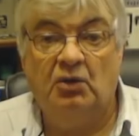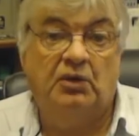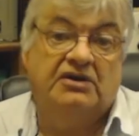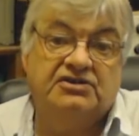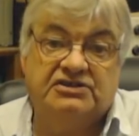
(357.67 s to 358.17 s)

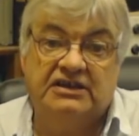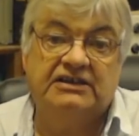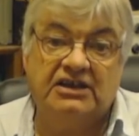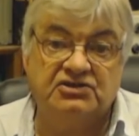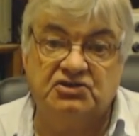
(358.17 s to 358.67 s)
whereas
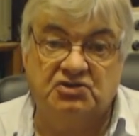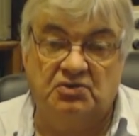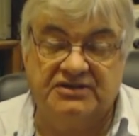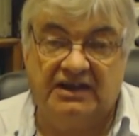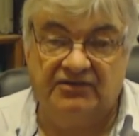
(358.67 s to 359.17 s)
it doesn't
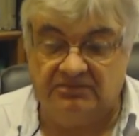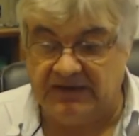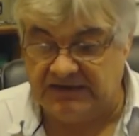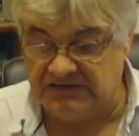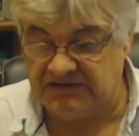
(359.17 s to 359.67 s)
short out the
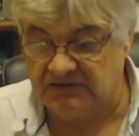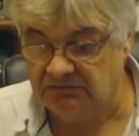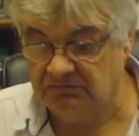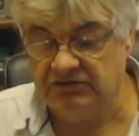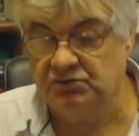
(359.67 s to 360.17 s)
mains,
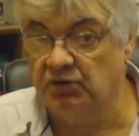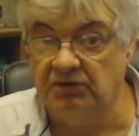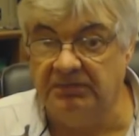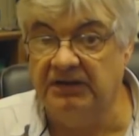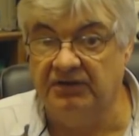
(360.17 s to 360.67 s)
which
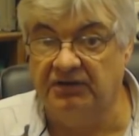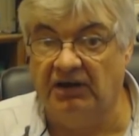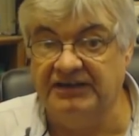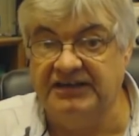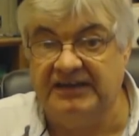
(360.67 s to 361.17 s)
wouldn't be a good
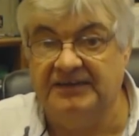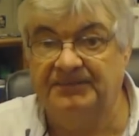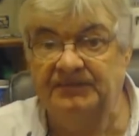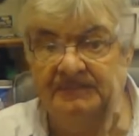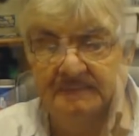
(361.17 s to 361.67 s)
idea.
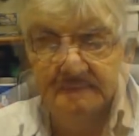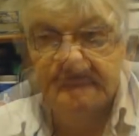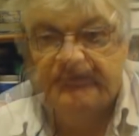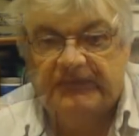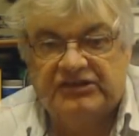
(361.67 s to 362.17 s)

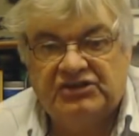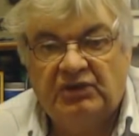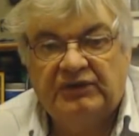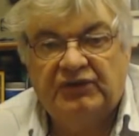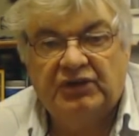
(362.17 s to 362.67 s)

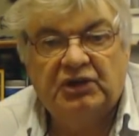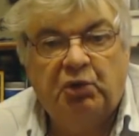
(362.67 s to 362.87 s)
Sorry for the